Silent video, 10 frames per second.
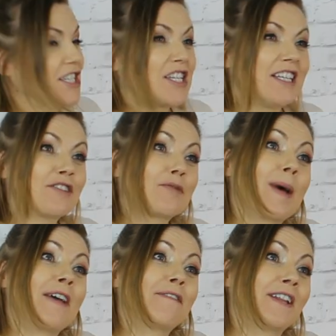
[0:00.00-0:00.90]
She lives with my
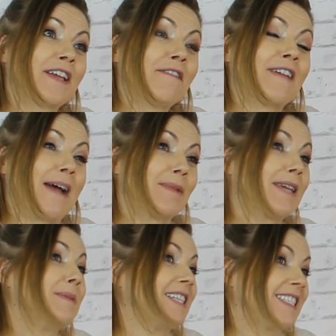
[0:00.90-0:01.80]
affiliate family,
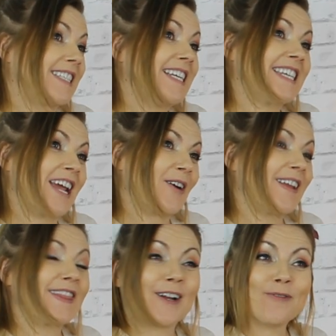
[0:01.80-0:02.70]
Melissa and Garrett,
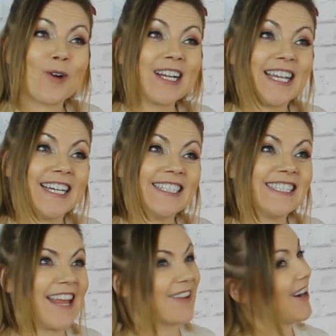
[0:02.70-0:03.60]
and their 4 kids
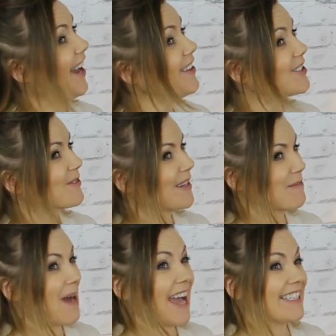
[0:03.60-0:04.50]
and their other Sweetie
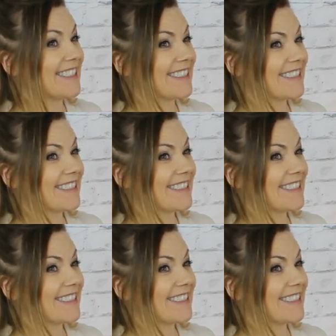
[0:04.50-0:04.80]
Pies.